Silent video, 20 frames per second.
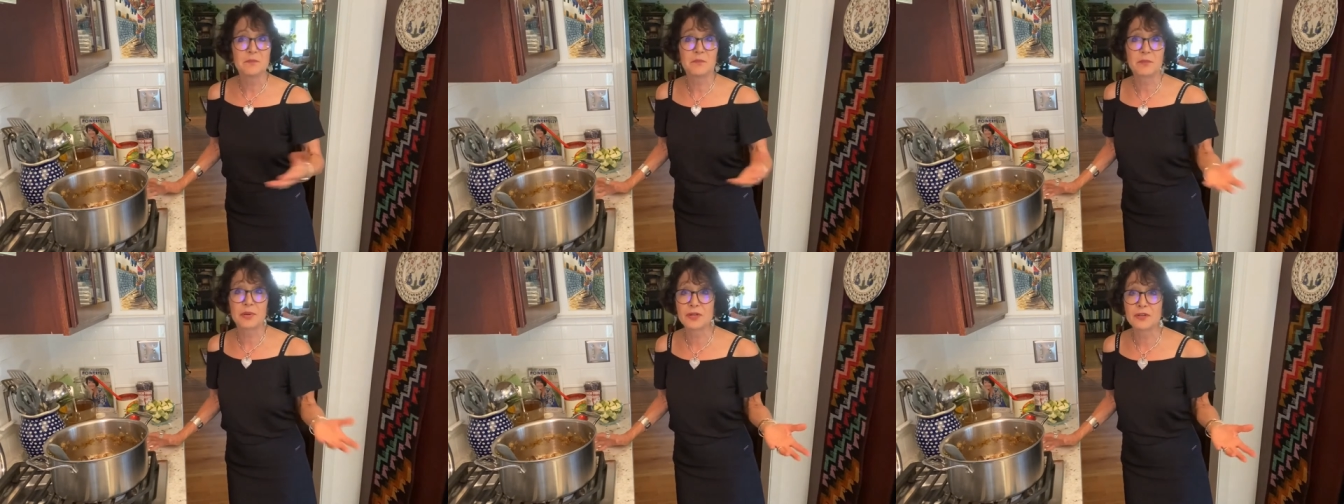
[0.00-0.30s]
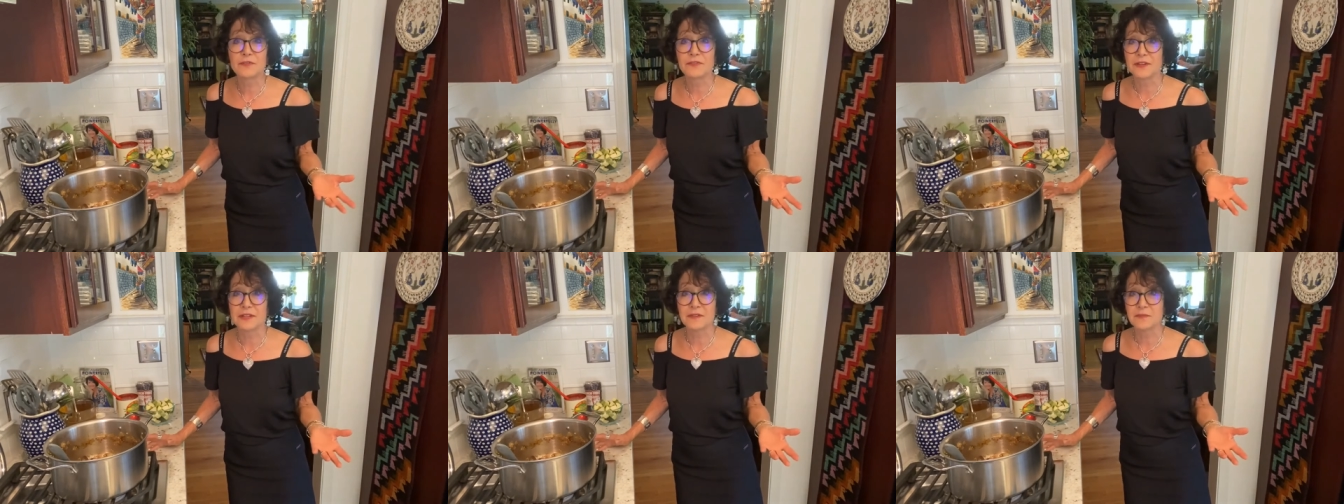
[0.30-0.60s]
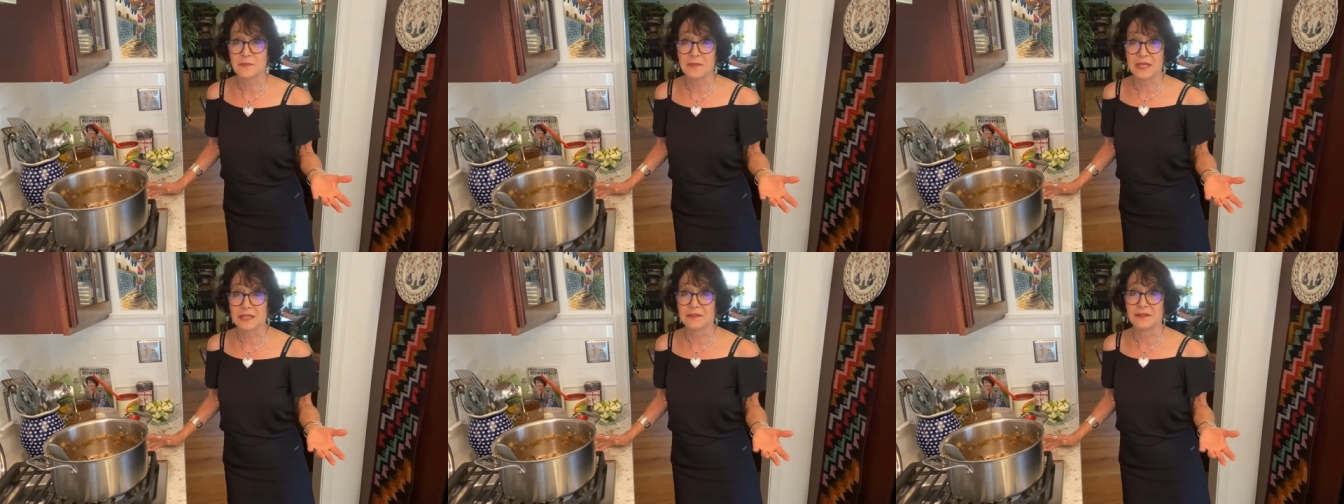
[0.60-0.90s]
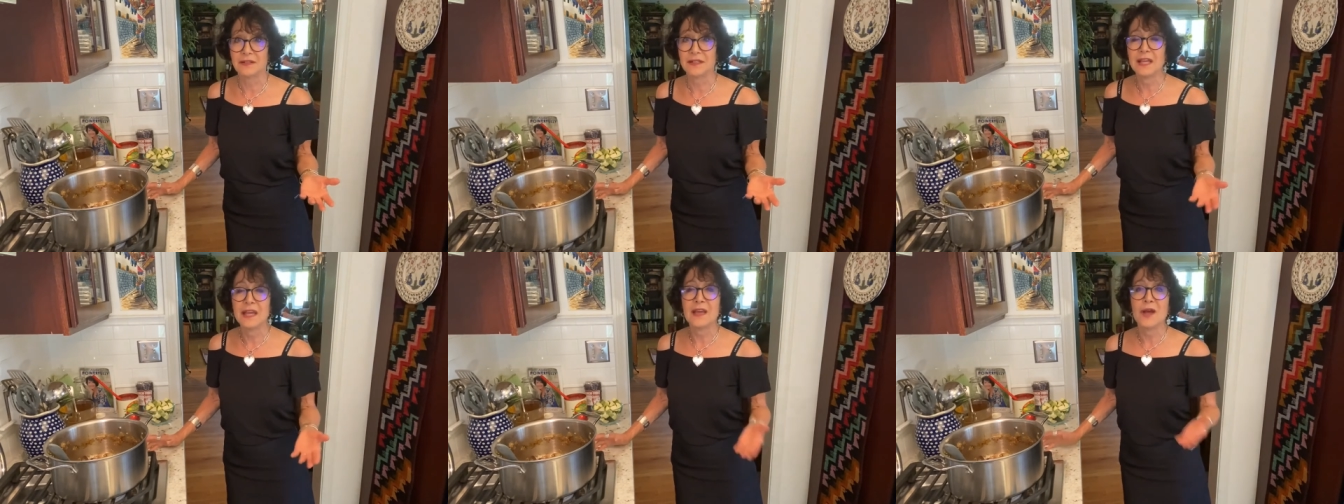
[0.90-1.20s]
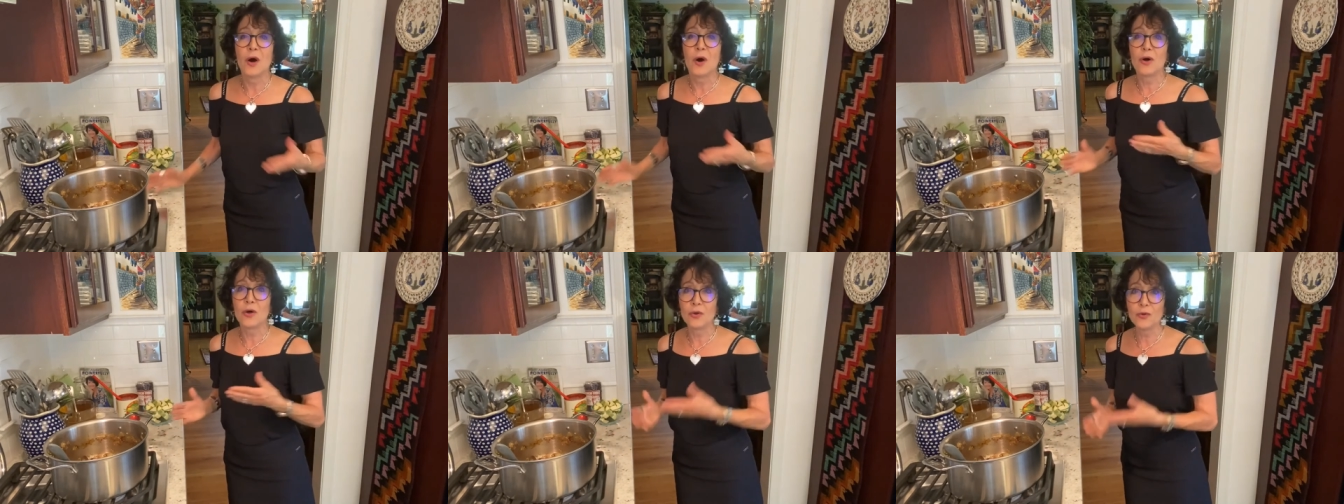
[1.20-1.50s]
Perfect meal.
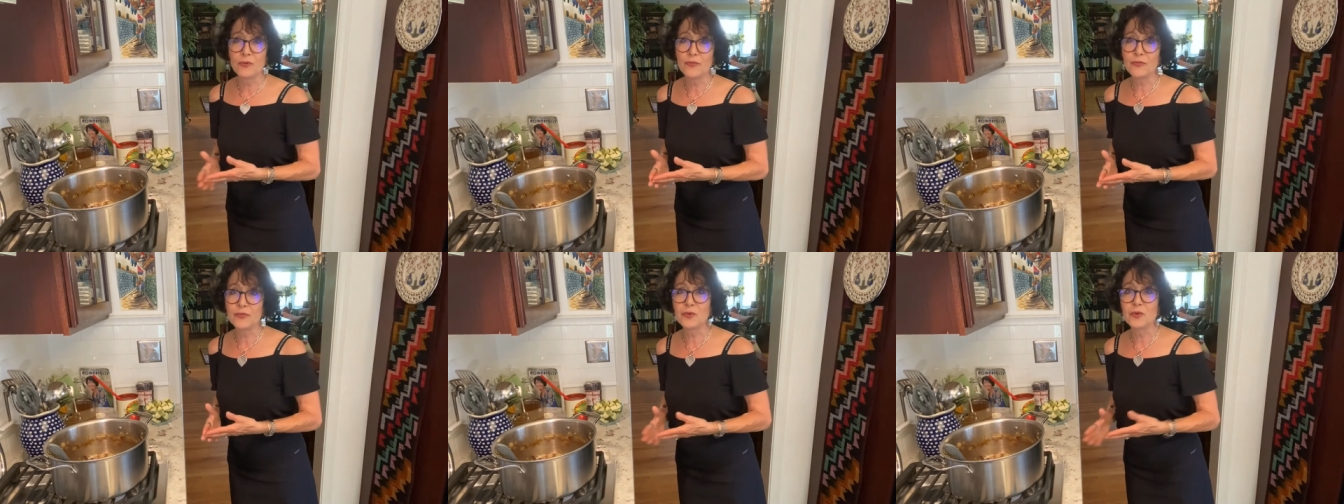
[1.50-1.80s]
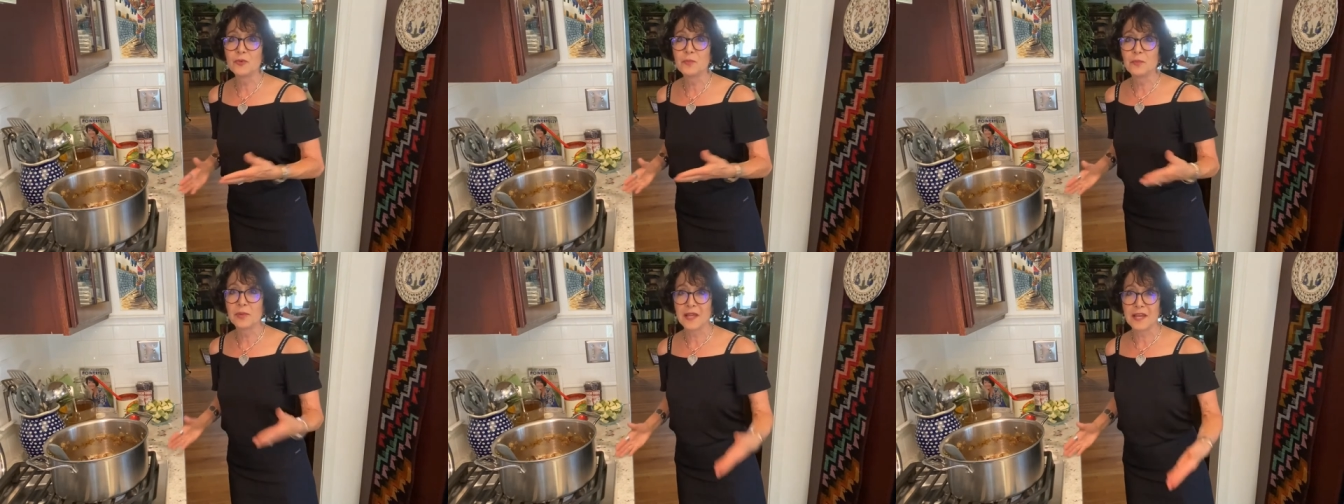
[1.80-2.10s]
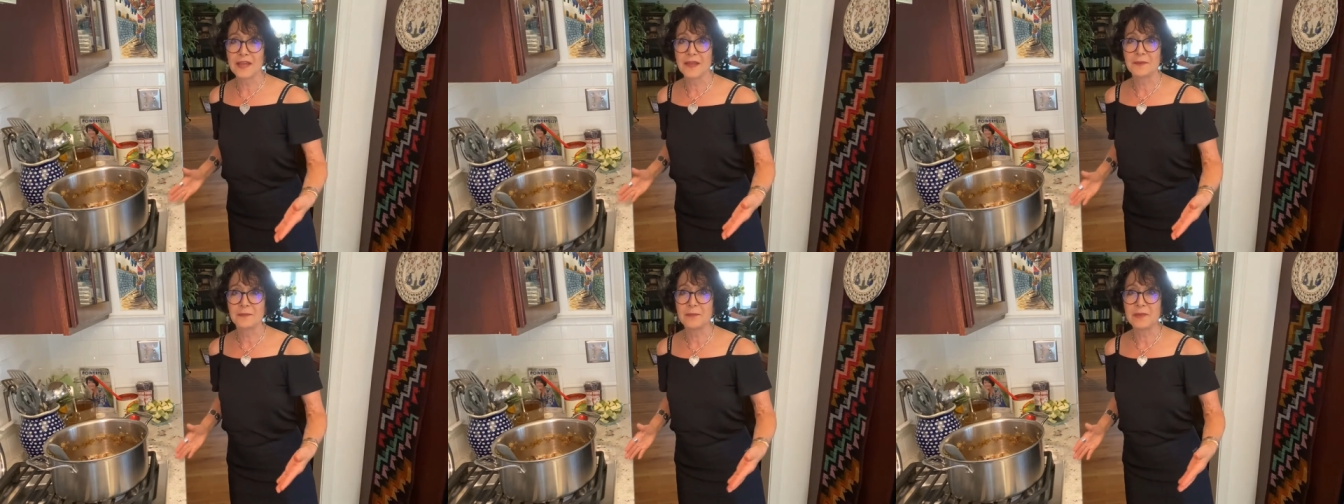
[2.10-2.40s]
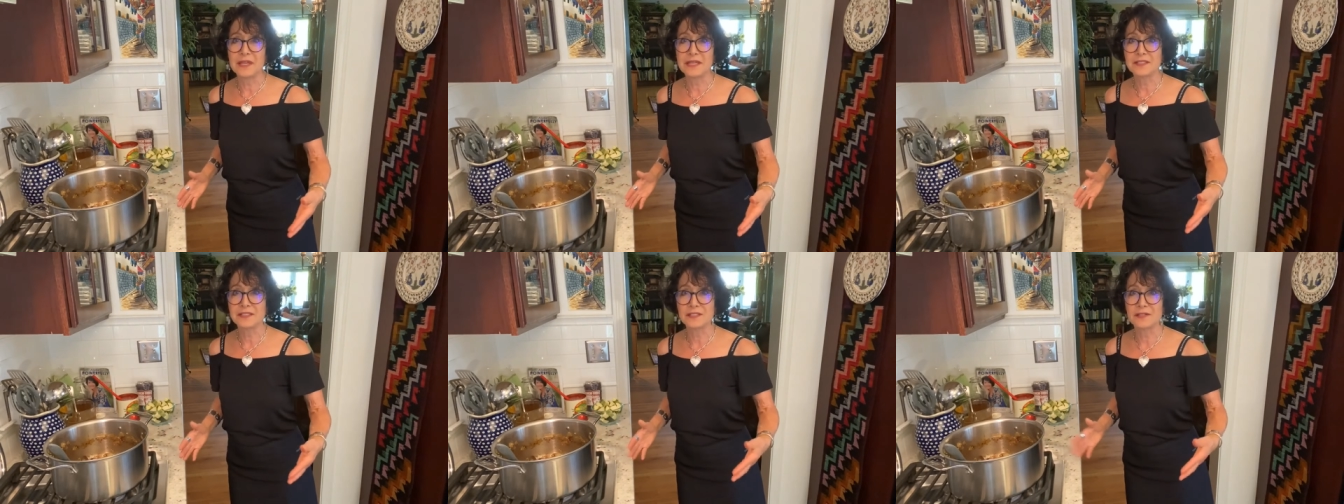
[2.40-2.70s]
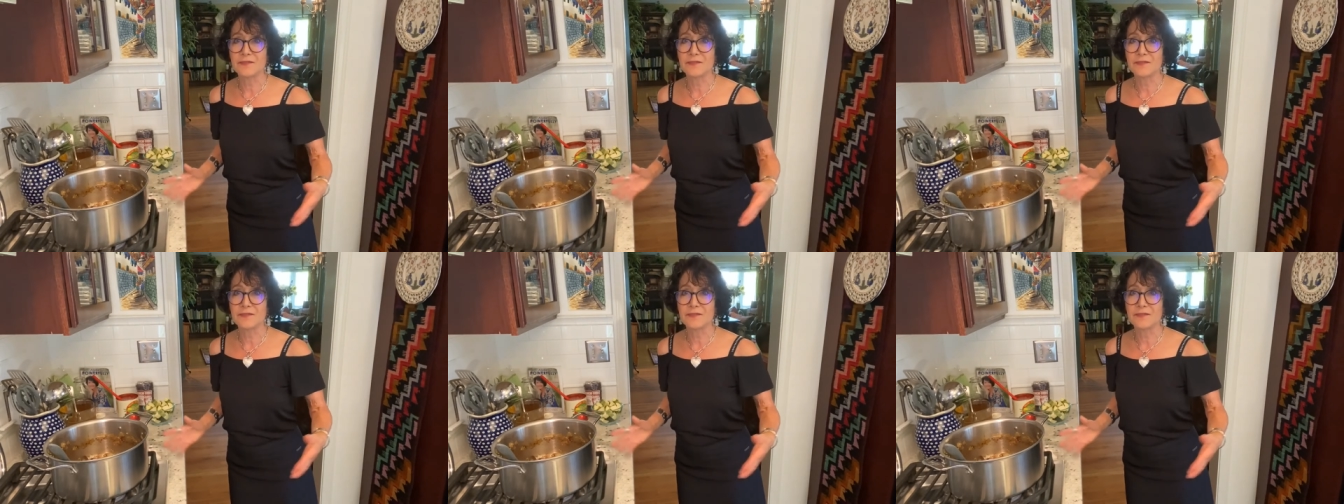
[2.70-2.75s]
Whole food, plant-based.